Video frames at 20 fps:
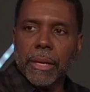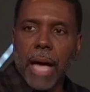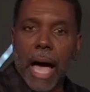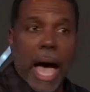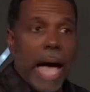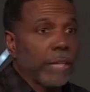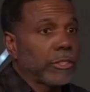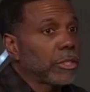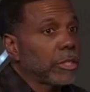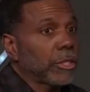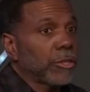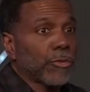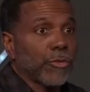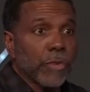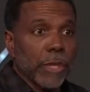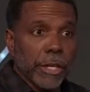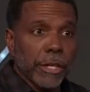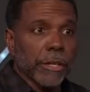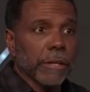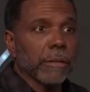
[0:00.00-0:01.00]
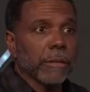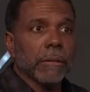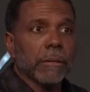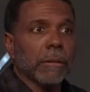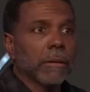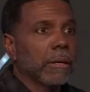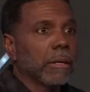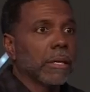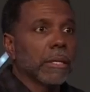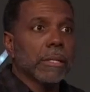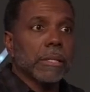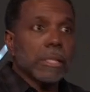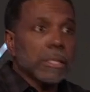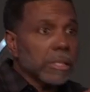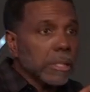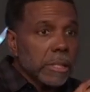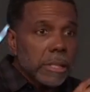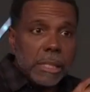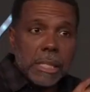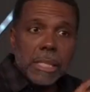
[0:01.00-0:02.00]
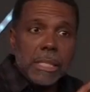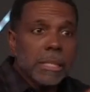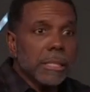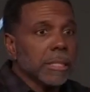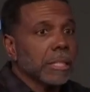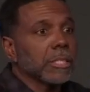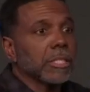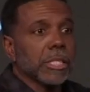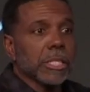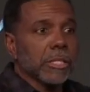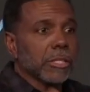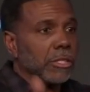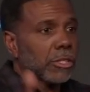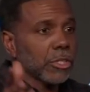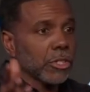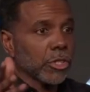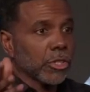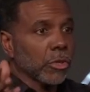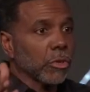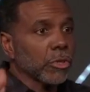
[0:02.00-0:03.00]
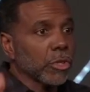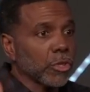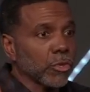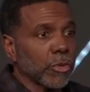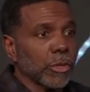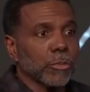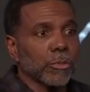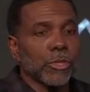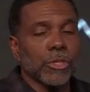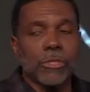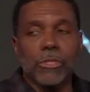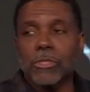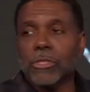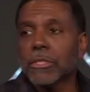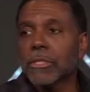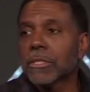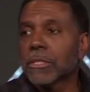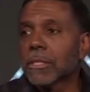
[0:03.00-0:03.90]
I just figure this is easy. Just show the scriptures.